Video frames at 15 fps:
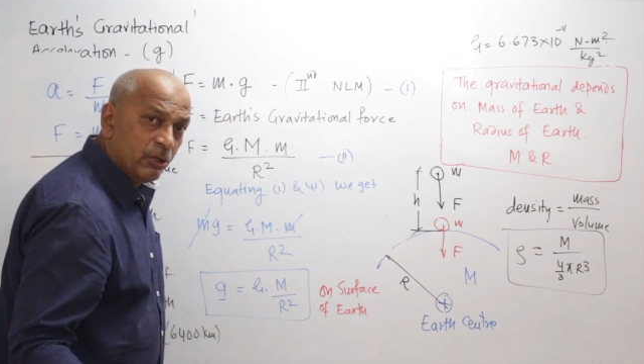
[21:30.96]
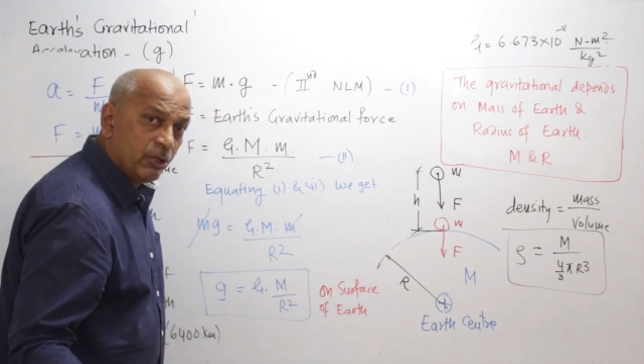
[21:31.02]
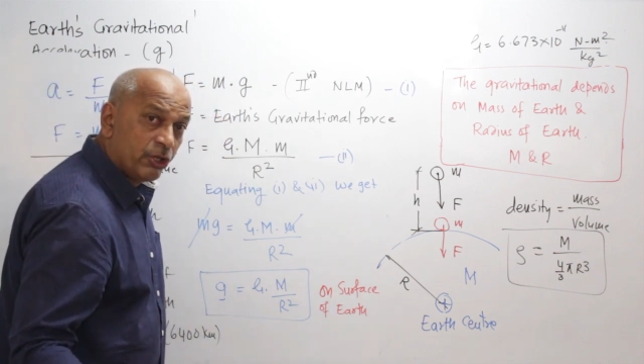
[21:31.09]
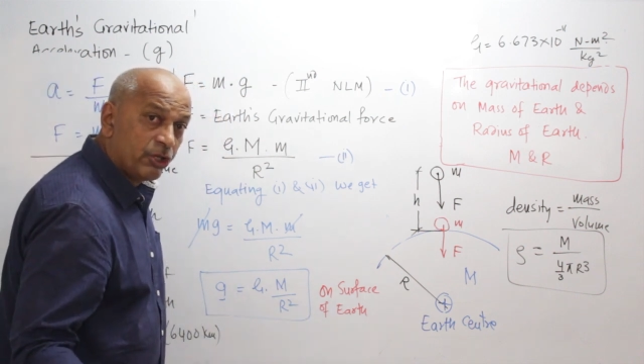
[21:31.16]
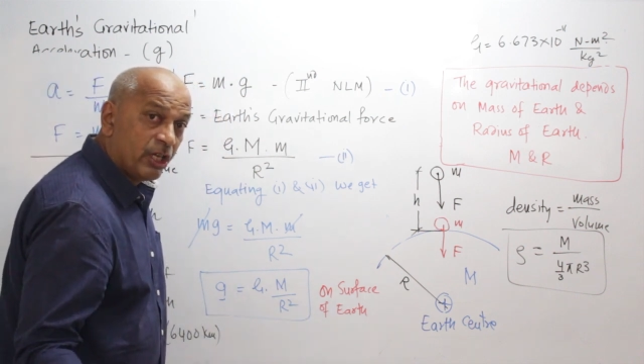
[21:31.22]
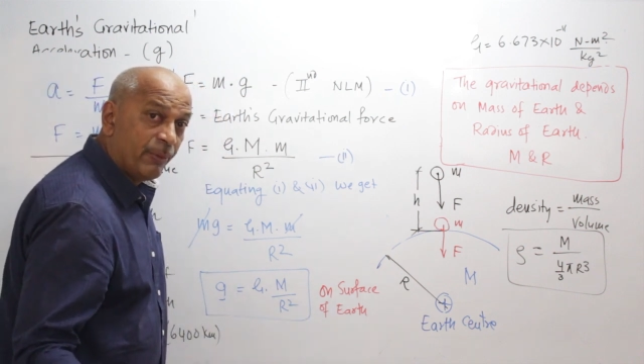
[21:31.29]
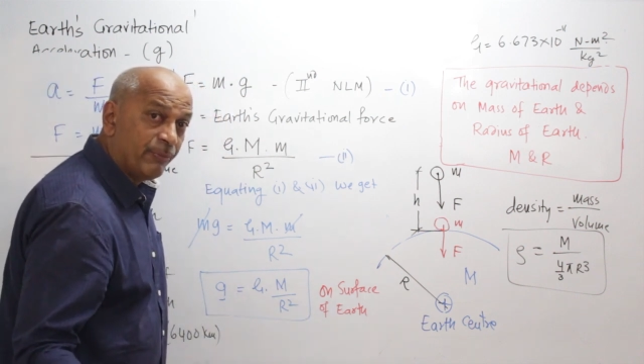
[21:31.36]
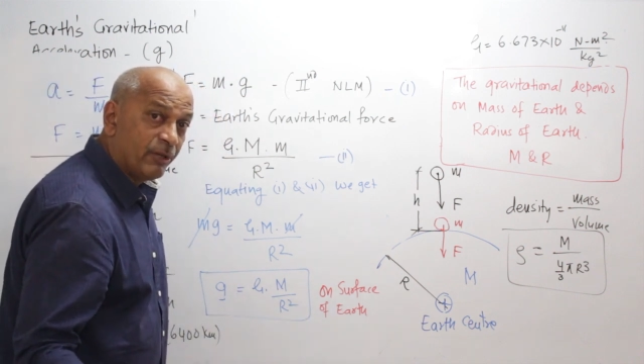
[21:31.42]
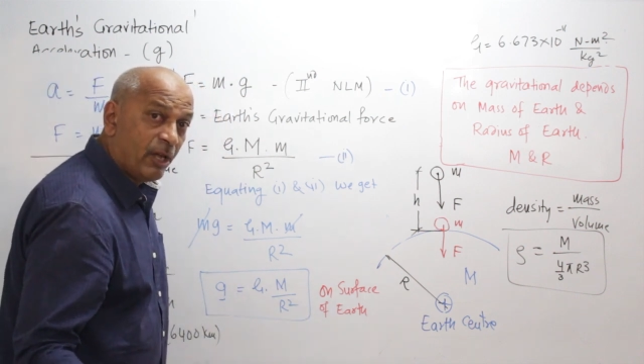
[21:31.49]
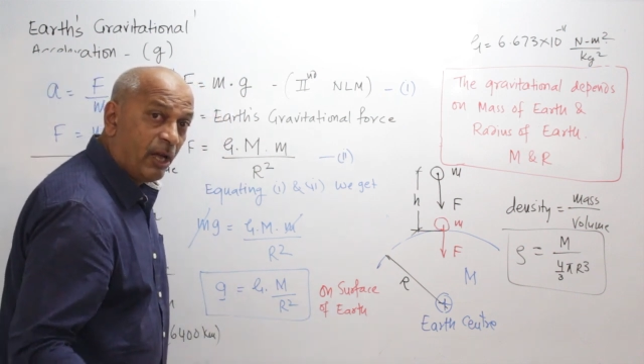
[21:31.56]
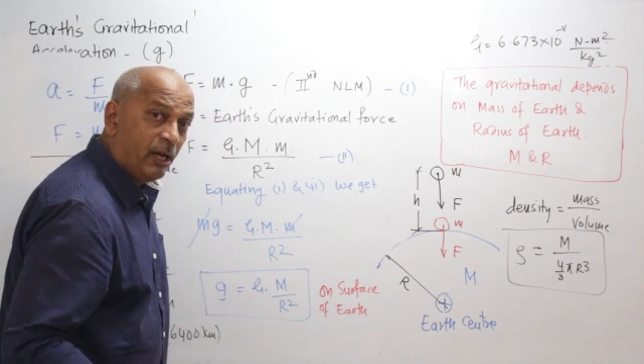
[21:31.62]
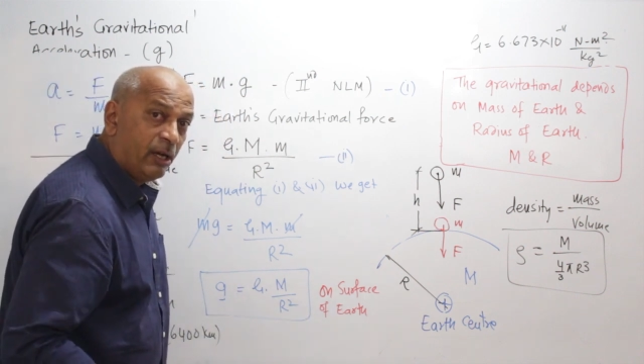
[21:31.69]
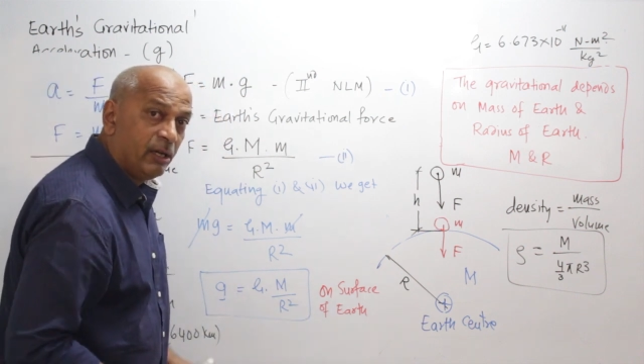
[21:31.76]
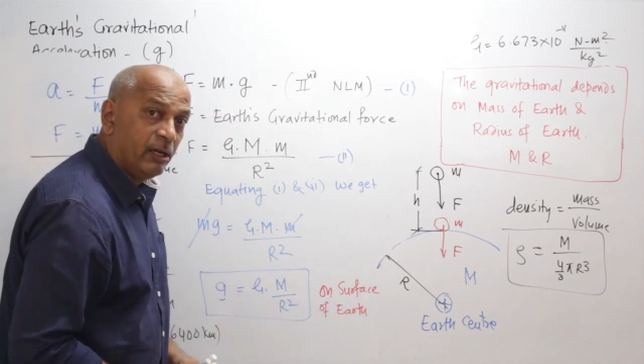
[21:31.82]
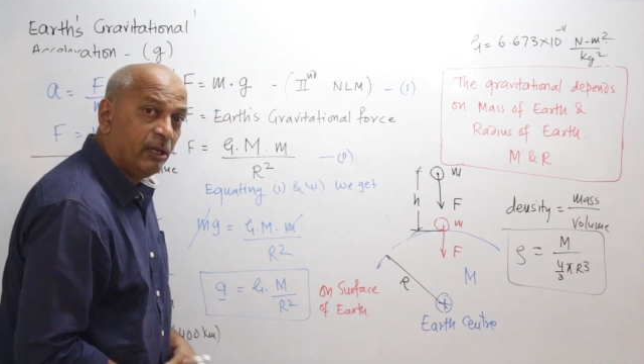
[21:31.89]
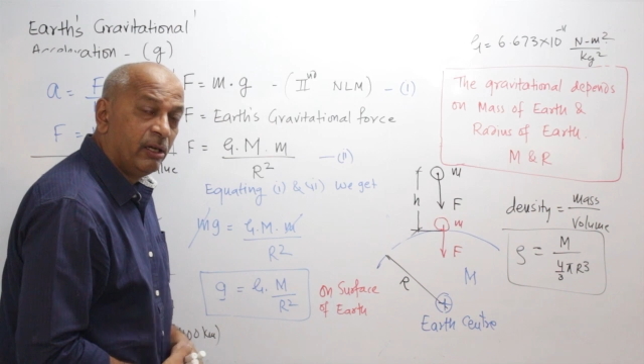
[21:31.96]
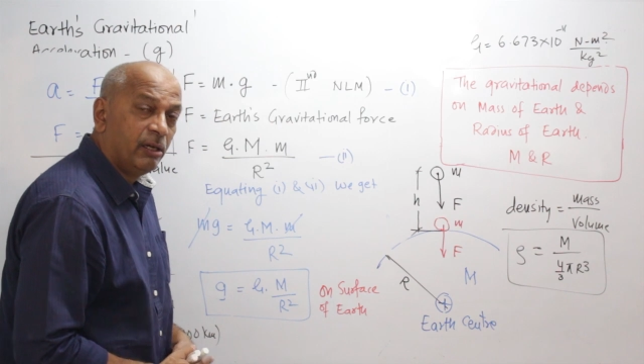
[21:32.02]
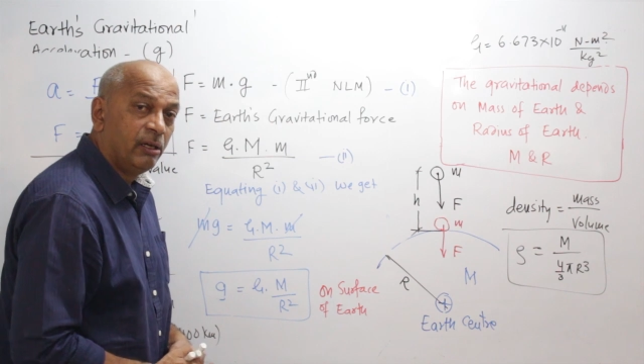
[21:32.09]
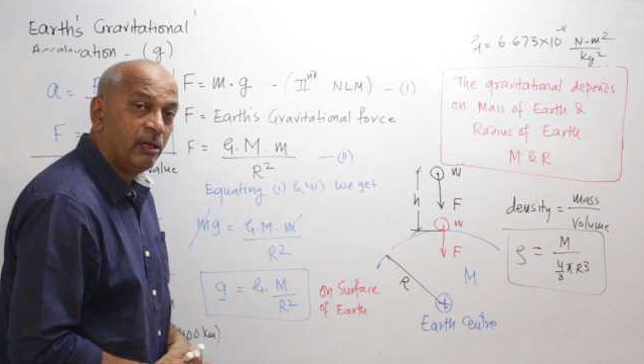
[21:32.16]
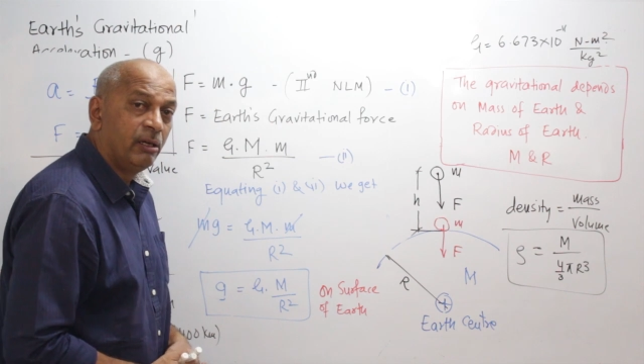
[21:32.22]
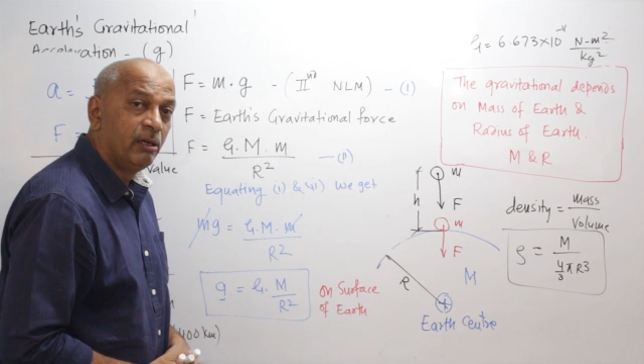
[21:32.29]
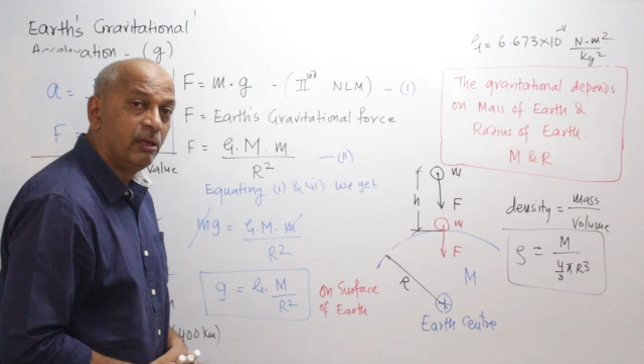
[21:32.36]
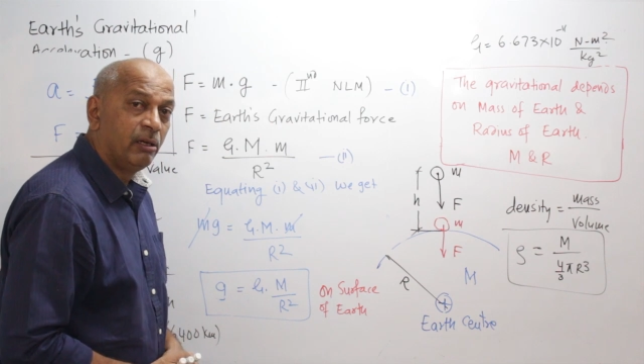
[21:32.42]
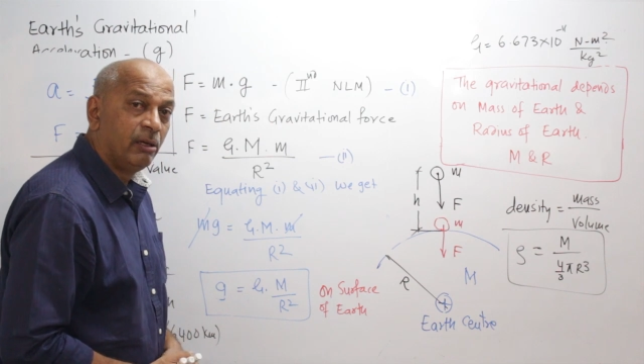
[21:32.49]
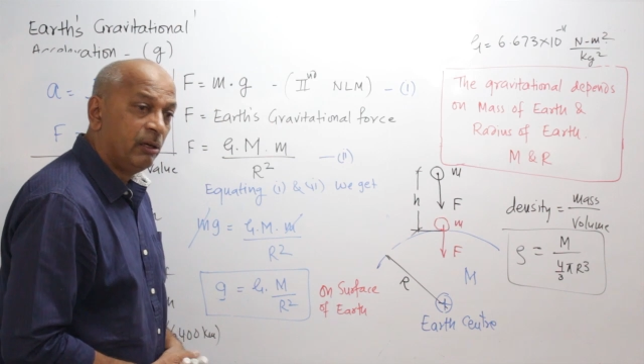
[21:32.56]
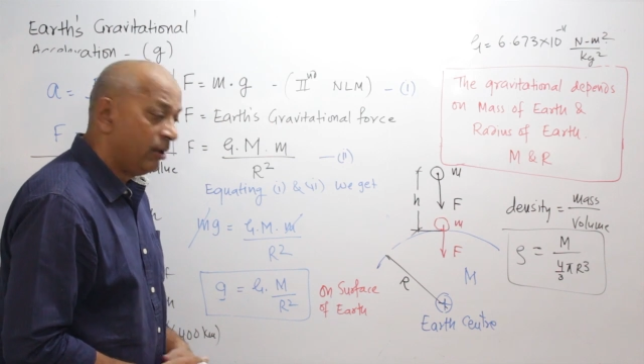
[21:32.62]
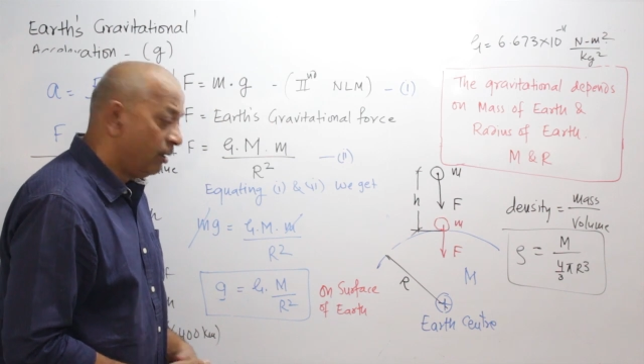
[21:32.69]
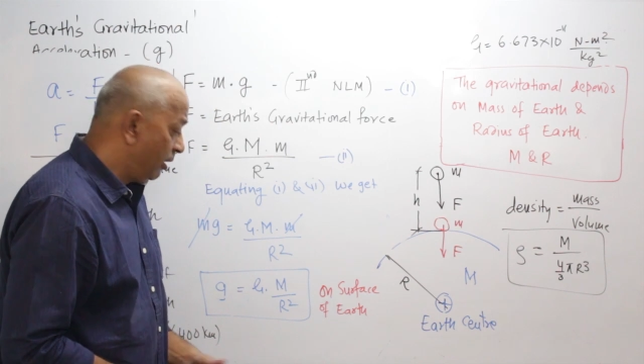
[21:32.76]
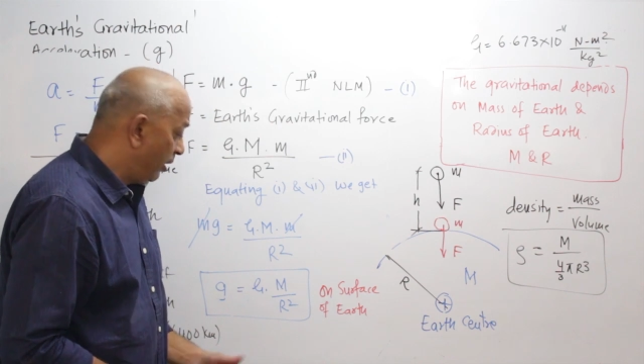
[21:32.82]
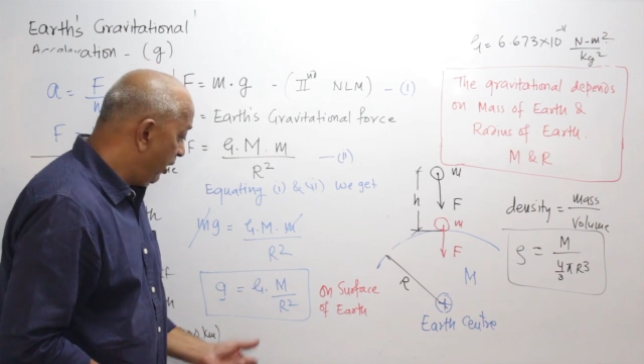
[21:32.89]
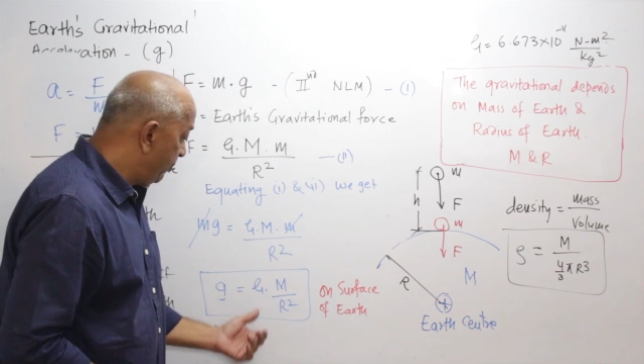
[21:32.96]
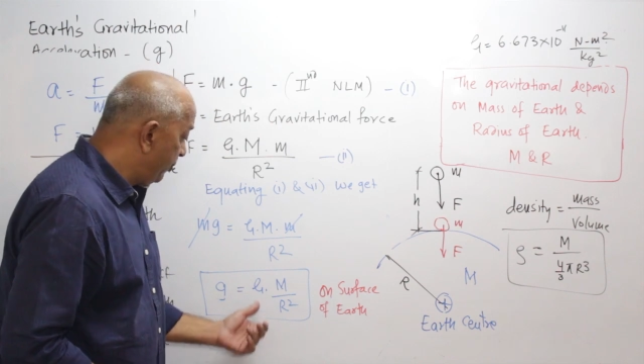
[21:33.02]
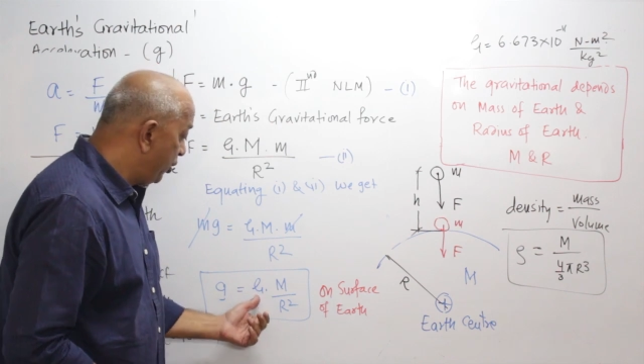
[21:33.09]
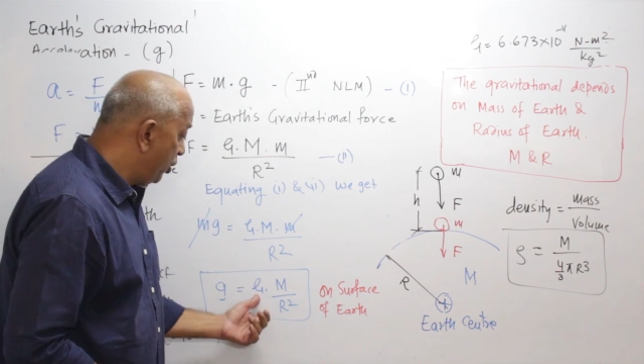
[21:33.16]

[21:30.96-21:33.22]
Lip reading: Sum up, if